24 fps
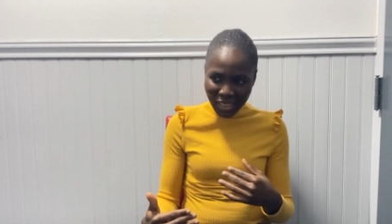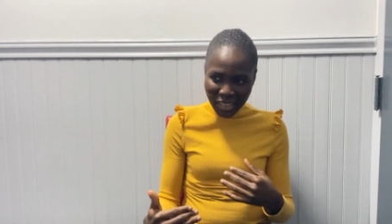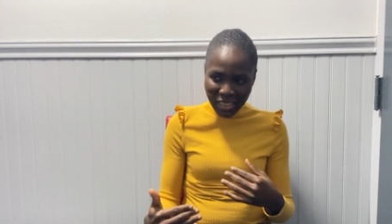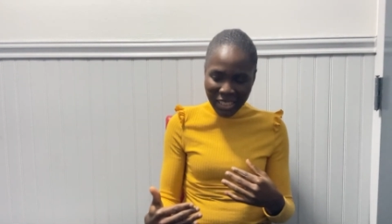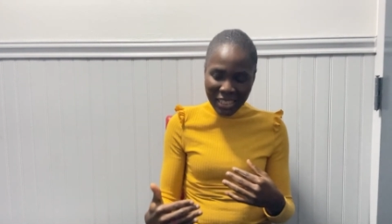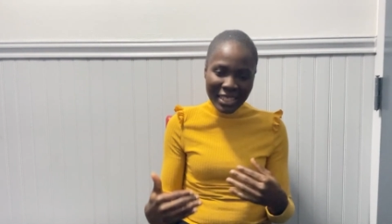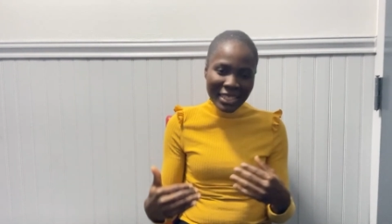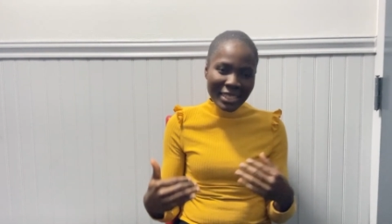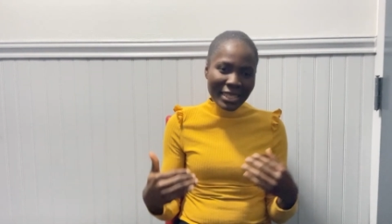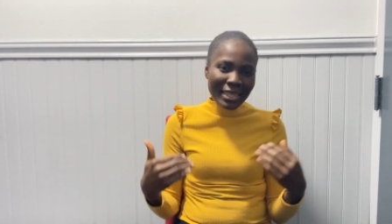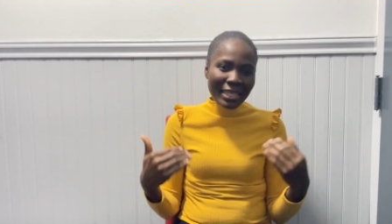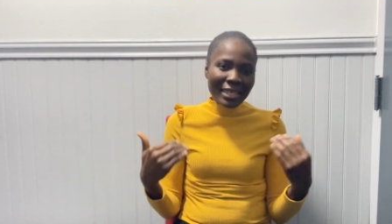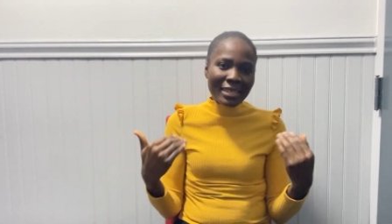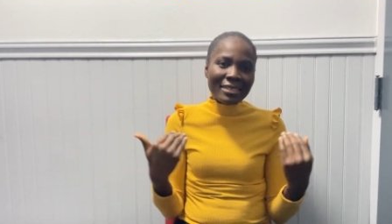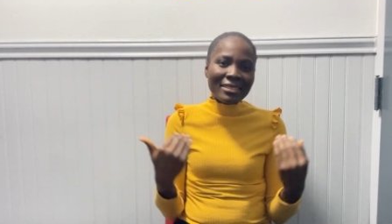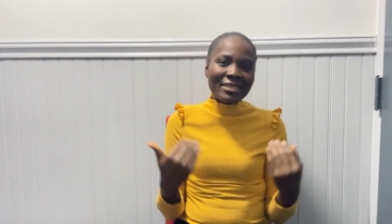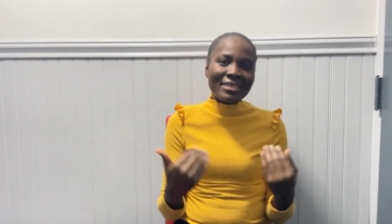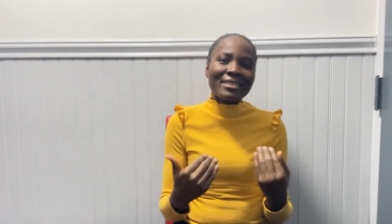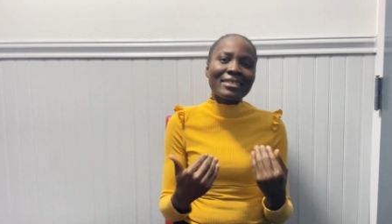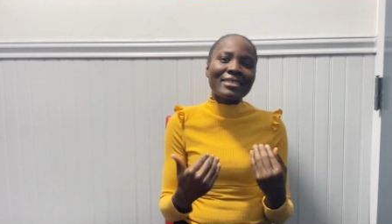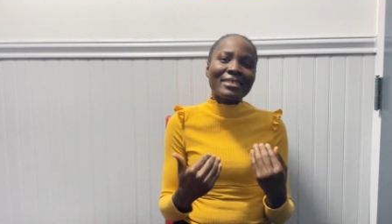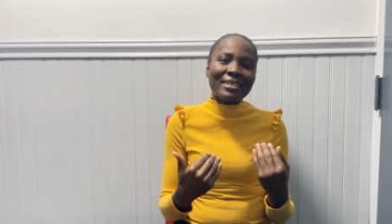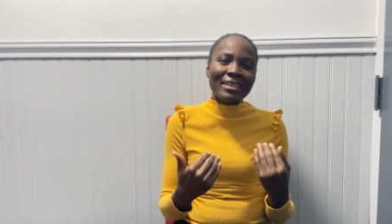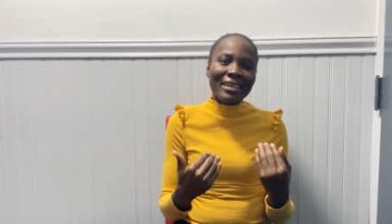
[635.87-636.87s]
it's
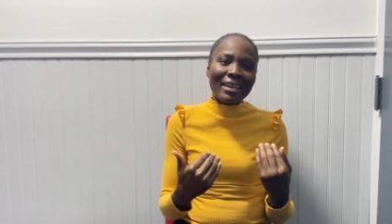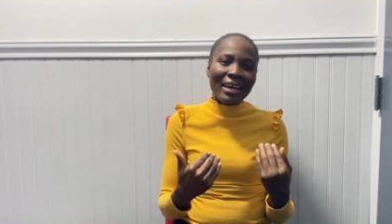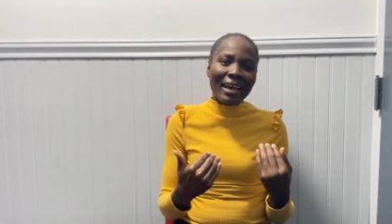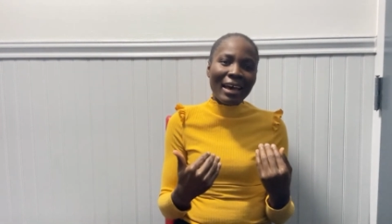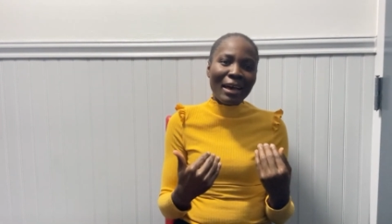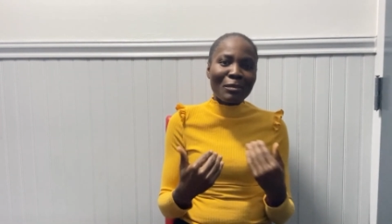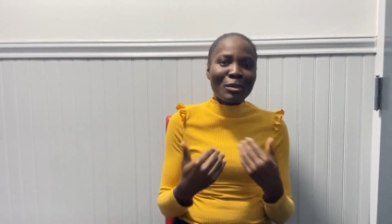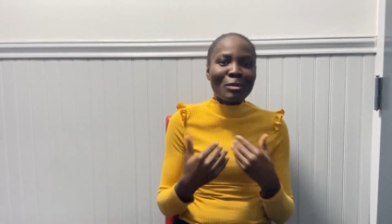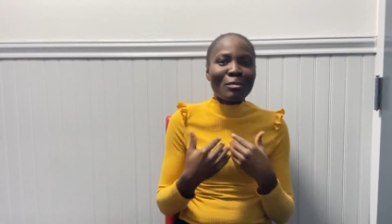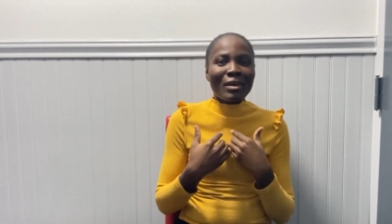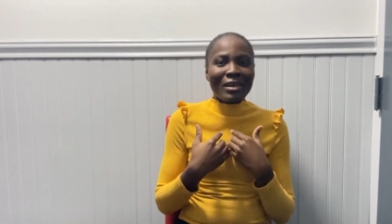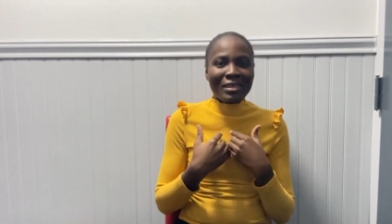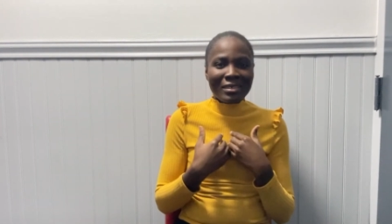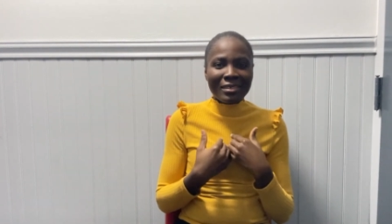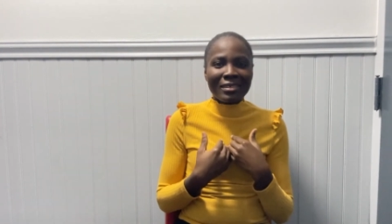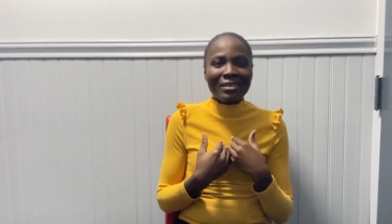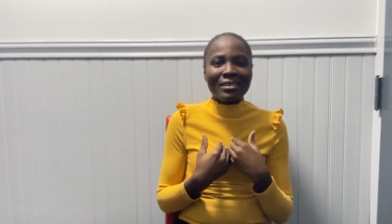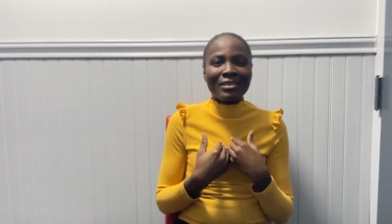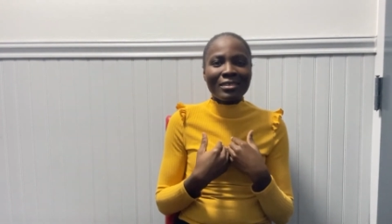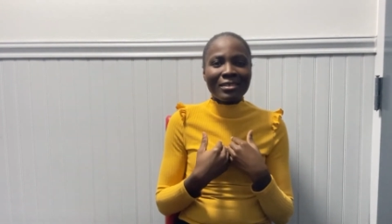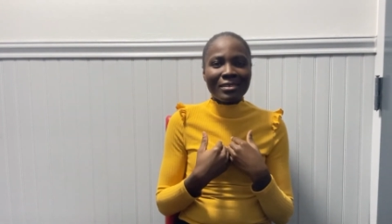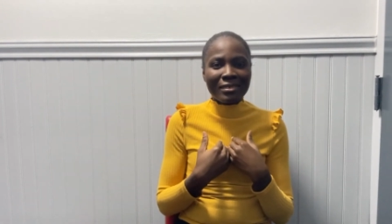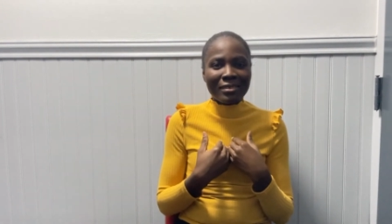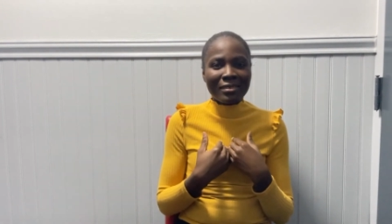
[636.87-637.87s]
not, I'm a
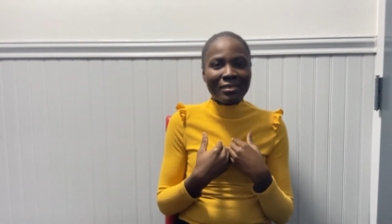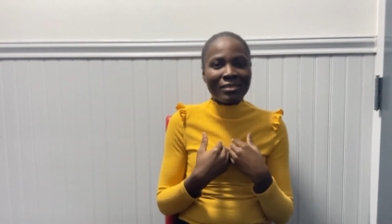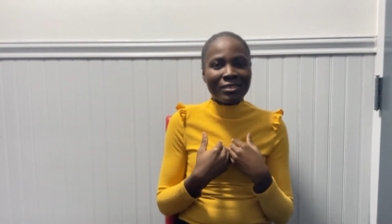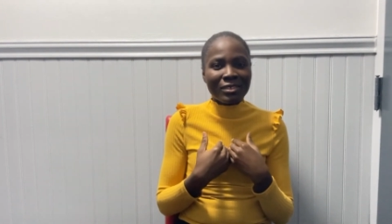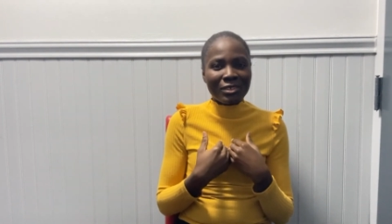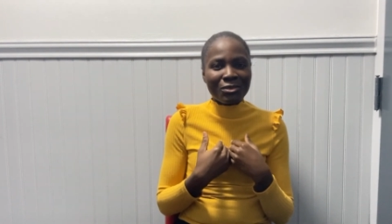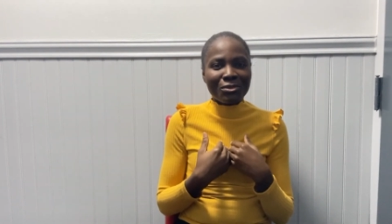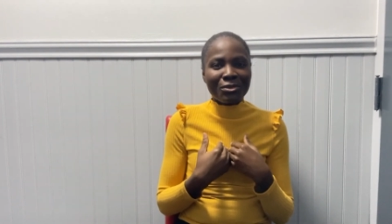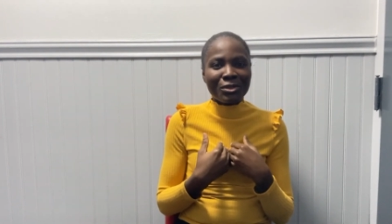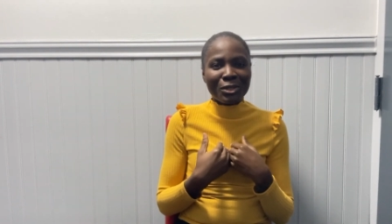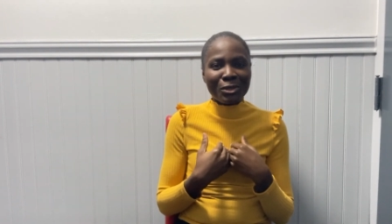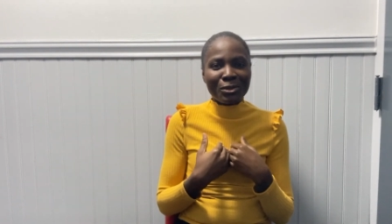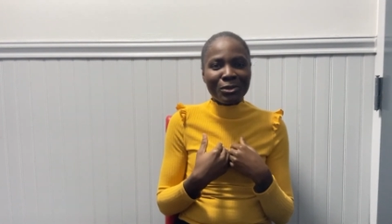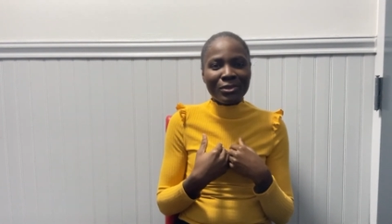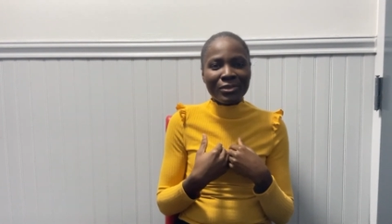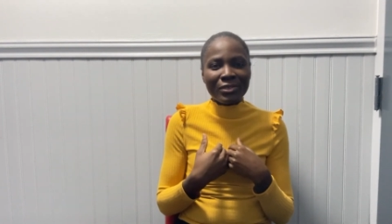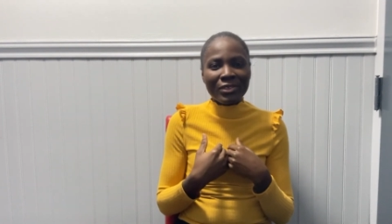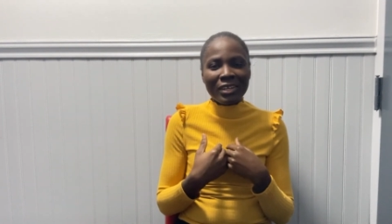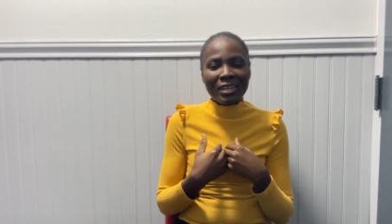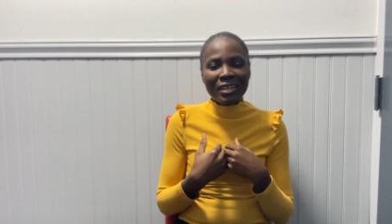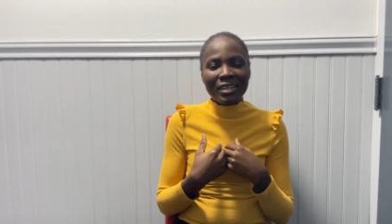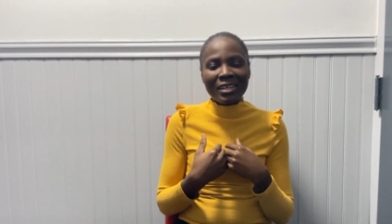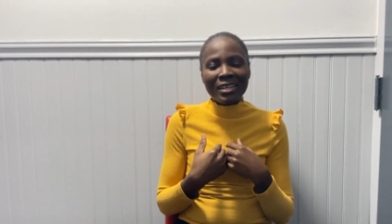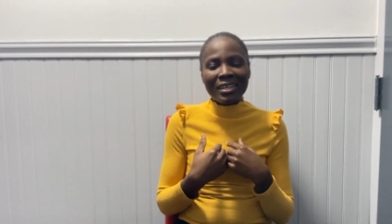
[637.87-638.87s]
master's degree
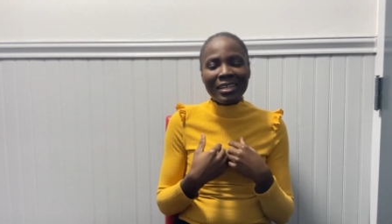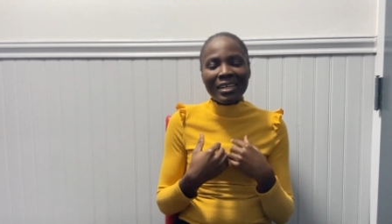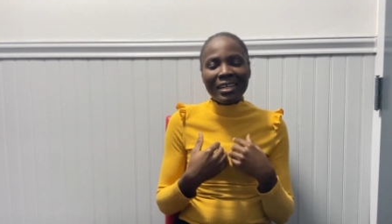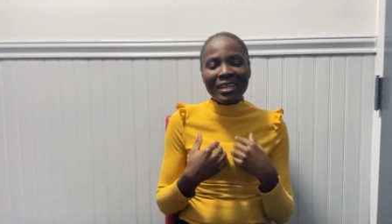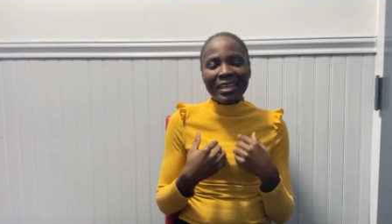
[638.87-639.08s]
holder.